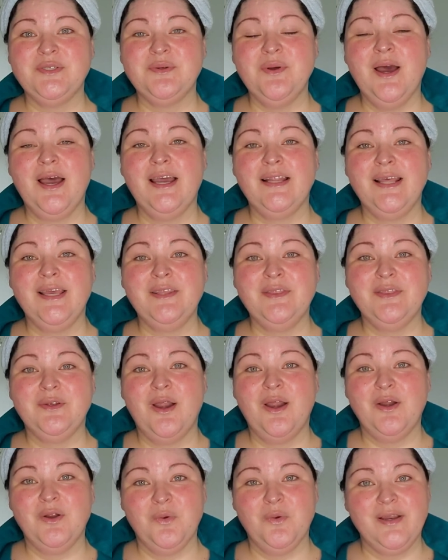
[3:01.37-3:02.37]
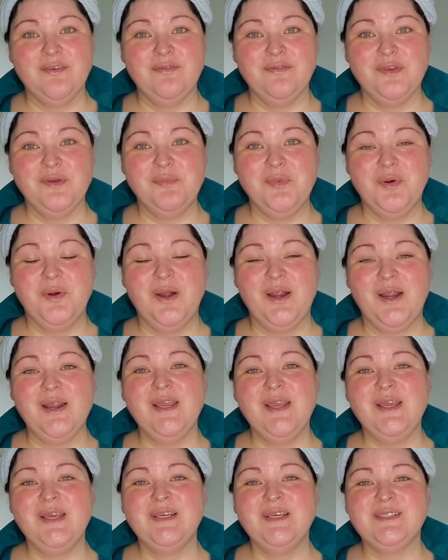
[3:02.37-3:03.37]
to highlight. There are quite a few more.
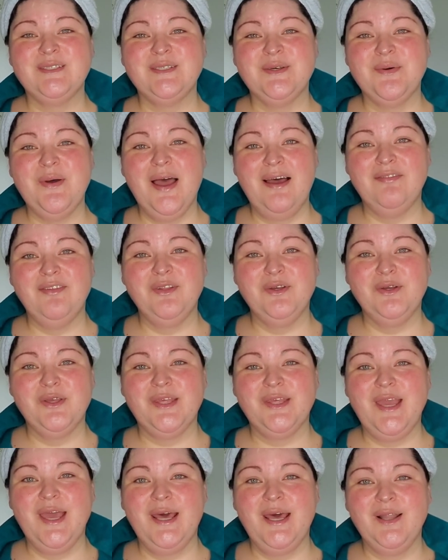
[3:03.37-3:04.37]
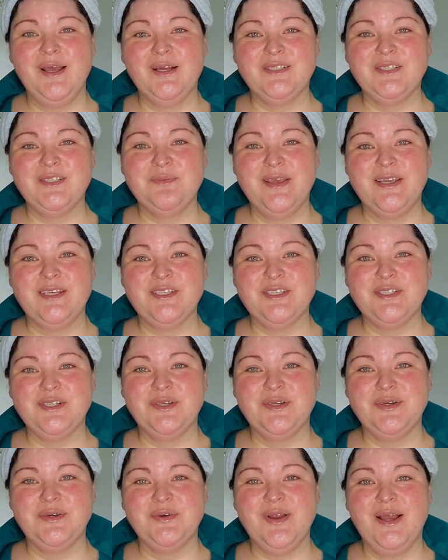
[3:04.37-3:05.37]
So have a look at the catalog to make
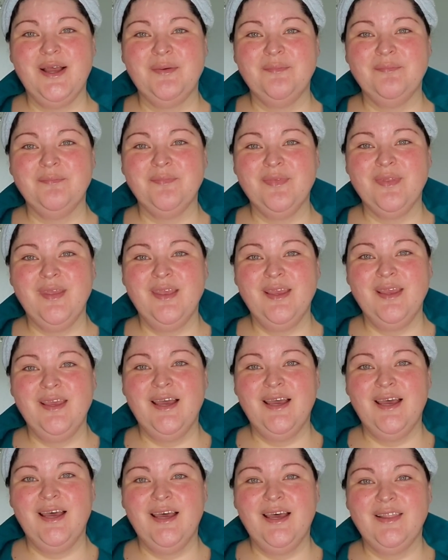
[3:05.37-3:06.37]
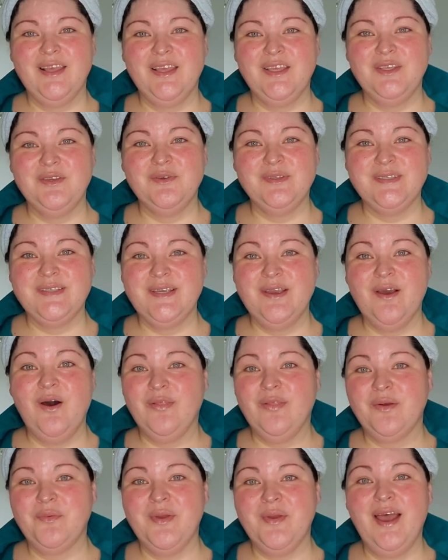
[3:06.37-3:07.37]
sure um, uh, that you see
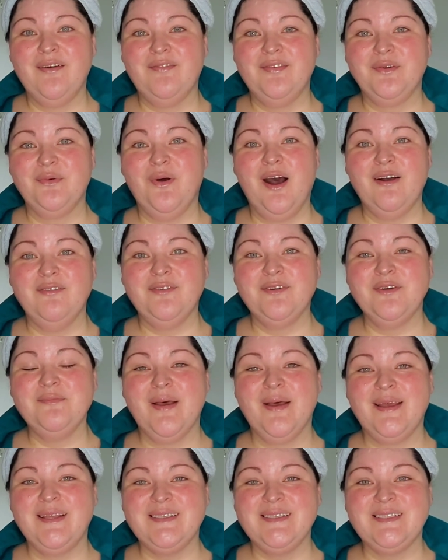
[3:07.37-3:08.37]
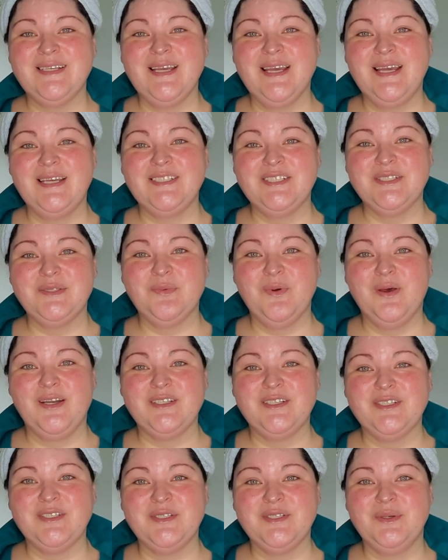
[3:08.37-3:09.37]
all that we have to offer. But I just
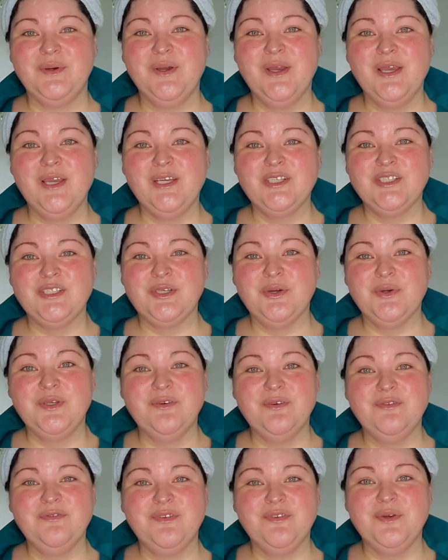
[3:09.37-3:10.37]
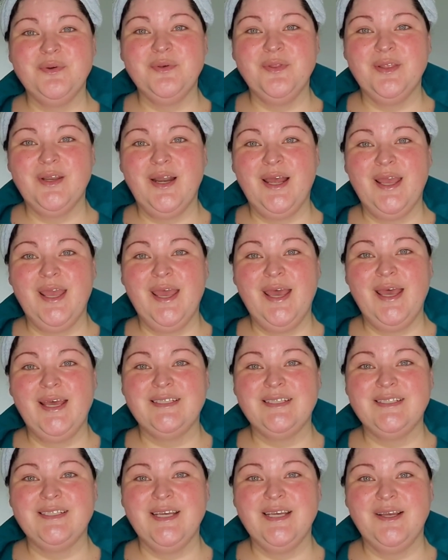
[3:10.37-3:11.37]
wanted to show you a few that I
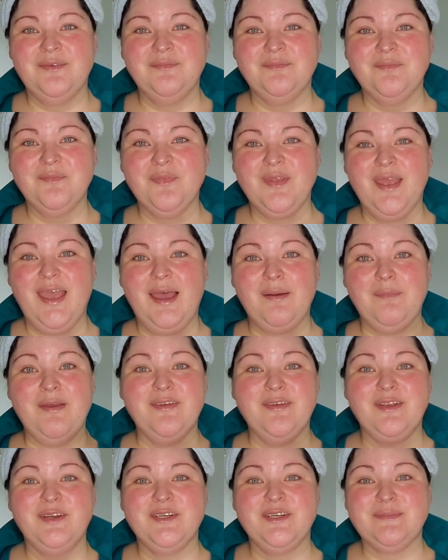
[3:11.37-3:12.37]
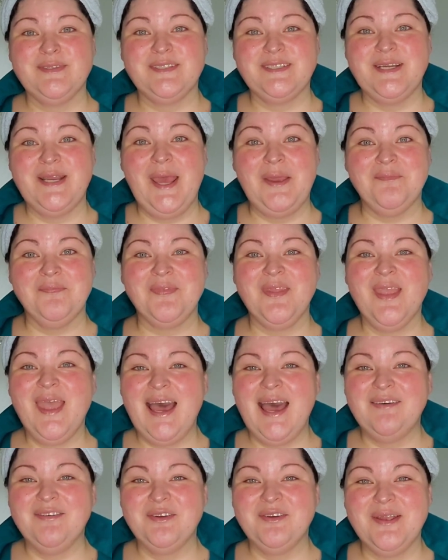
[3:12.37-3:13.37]
had um, at my fingertips today.
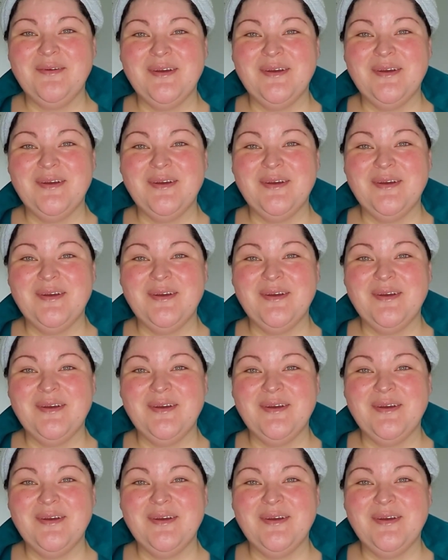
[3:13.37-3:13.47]
Have a great